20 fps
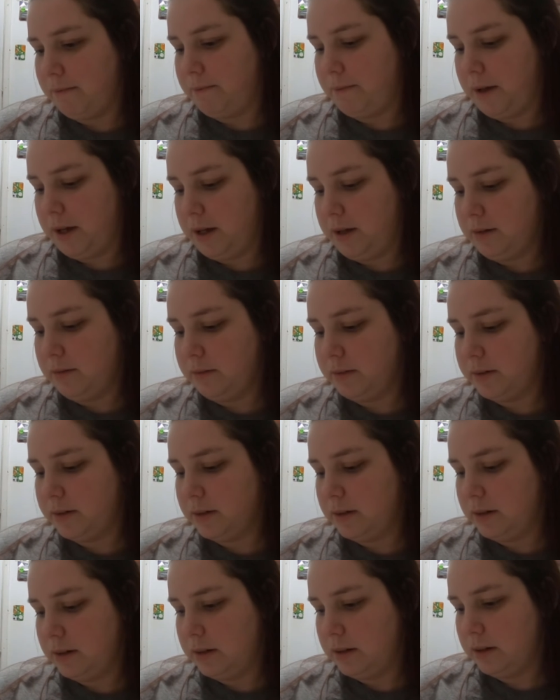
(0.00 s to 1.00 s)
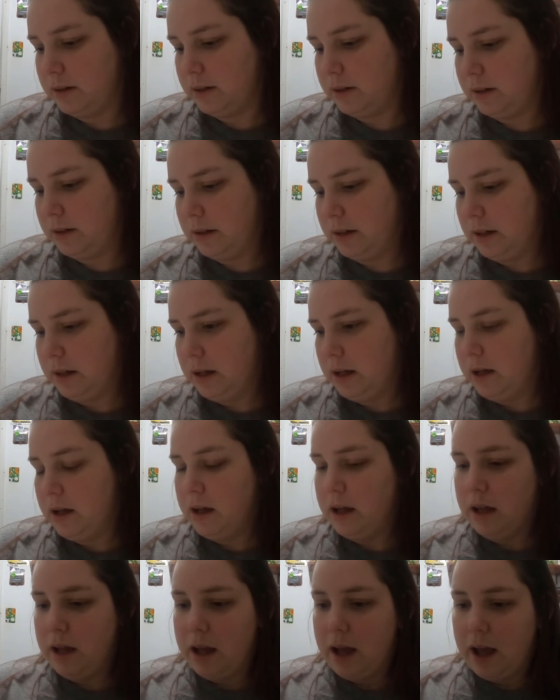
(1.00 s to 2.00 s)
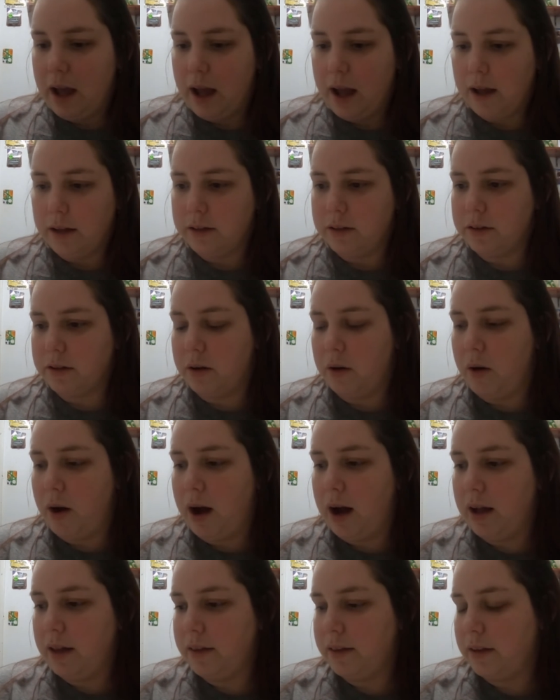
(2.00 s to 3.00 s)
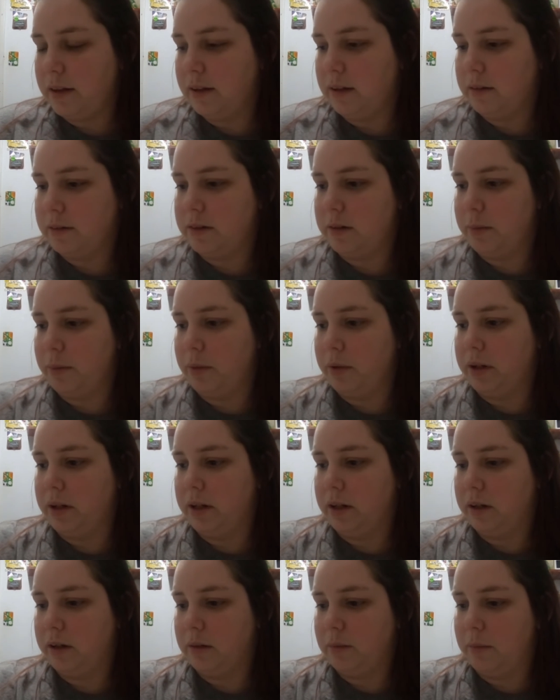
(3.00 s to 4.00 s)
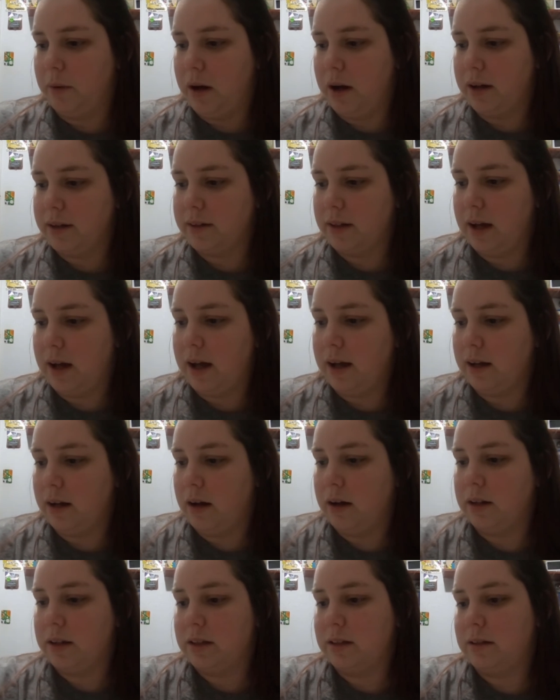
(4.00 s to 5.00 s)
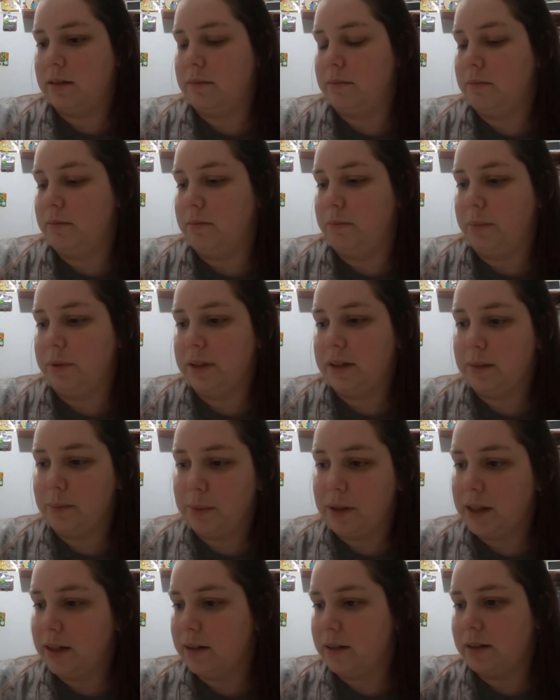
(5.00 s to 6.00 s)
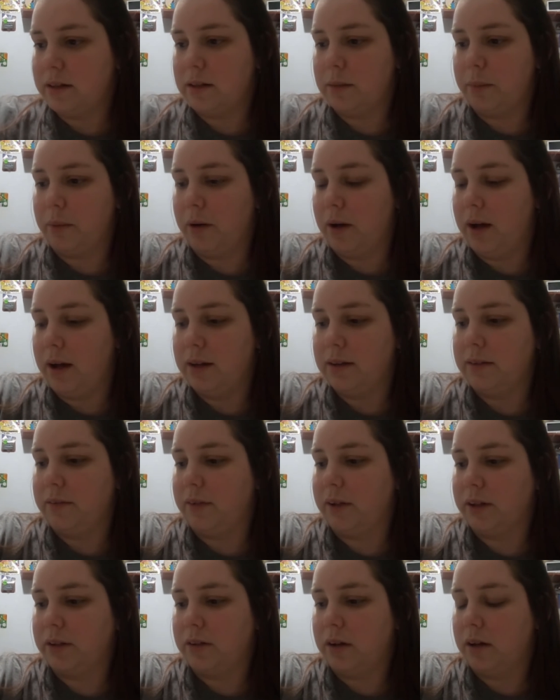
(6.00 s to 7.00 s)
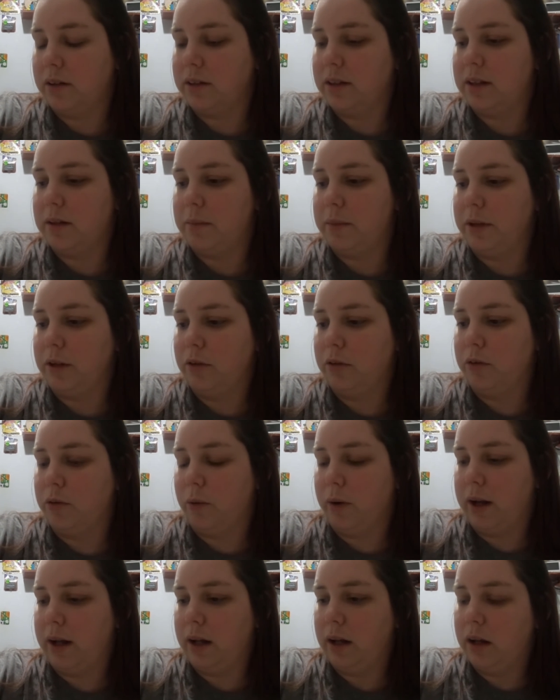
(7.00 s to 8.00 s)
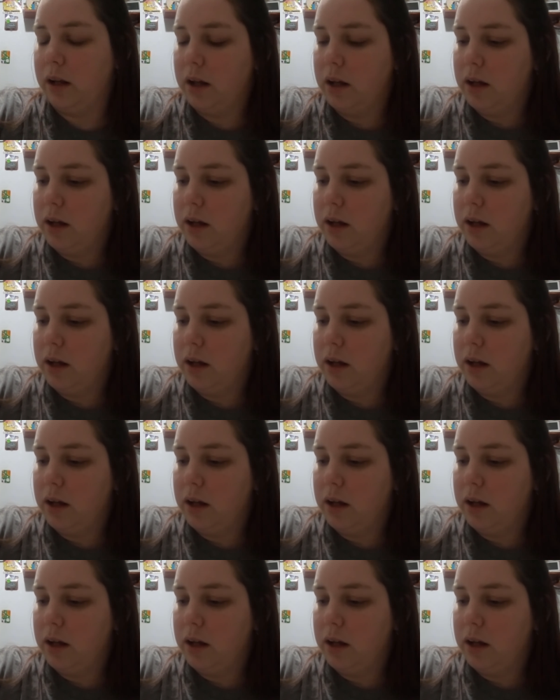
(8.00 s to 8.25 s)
faves. So I think it's a pretty good box. I got a splendid surprise. If I could talk to it, it'd be great.